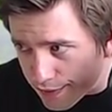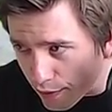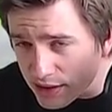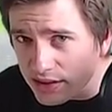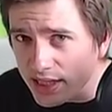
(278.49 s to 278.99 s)

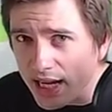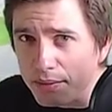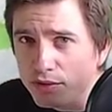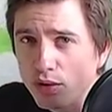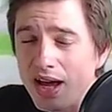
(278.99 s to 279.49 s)
forcing
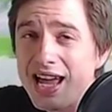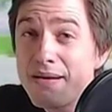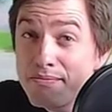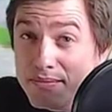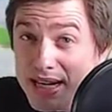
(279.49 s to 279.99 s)
him to
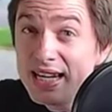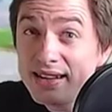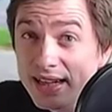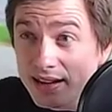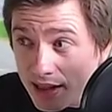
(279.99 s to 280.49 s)

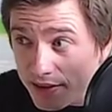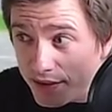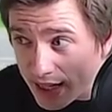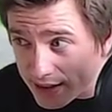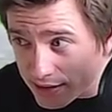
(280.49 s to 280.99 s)
immediately
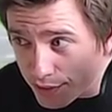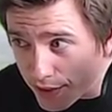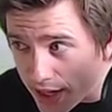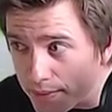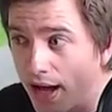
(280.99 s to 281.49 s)
the next
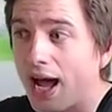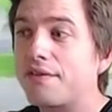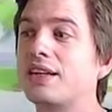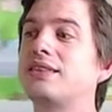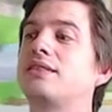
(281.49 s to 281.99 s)
frame
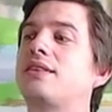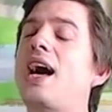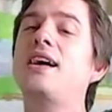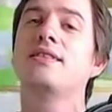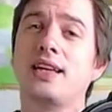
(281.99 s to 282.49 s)
have a
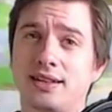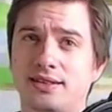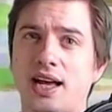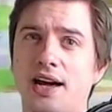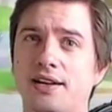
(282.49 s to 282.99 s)
standing
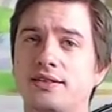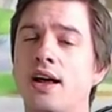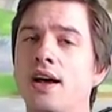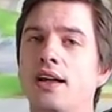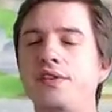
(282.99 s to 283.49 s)
status,
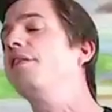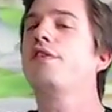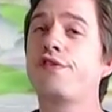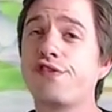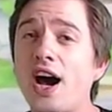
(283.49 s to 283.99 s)
and then
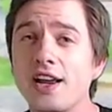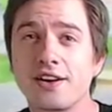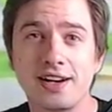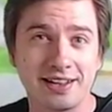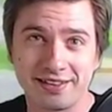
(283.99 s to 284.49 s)
the
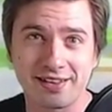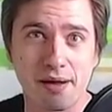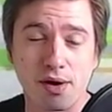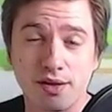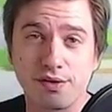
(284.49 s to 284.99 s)
fire hits
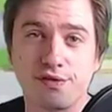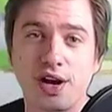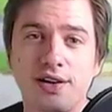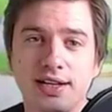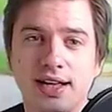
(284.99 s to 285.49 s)
him on the
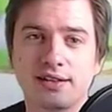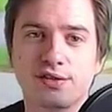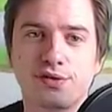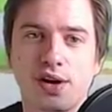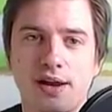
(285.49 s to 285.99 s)
very
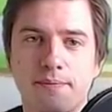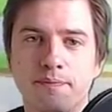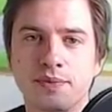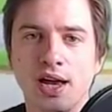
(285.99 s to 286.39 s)
next frame.